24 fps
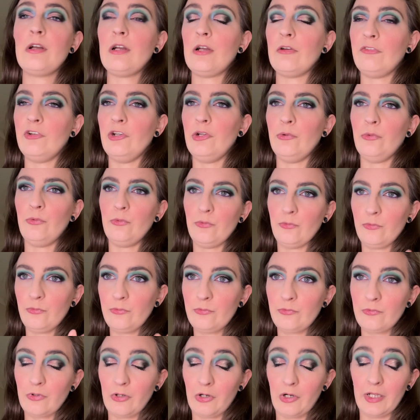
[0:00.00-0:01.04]
If you
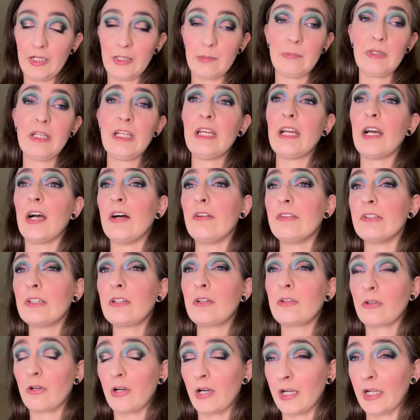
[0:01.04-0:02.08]
are like me, have
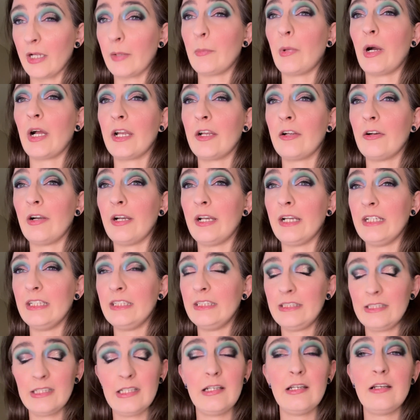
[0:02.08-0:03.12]
chronic
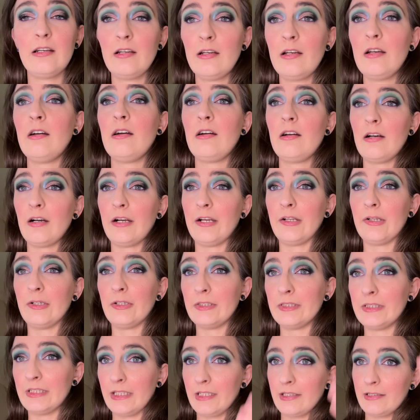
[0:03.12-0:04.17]
migraines, I
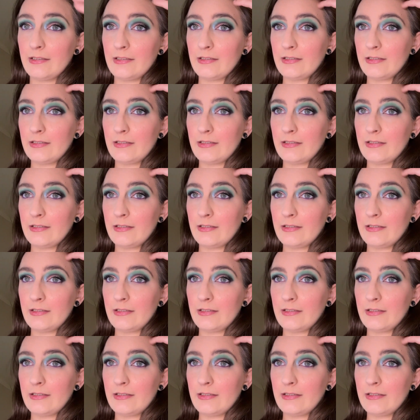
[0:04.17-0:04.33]
understand.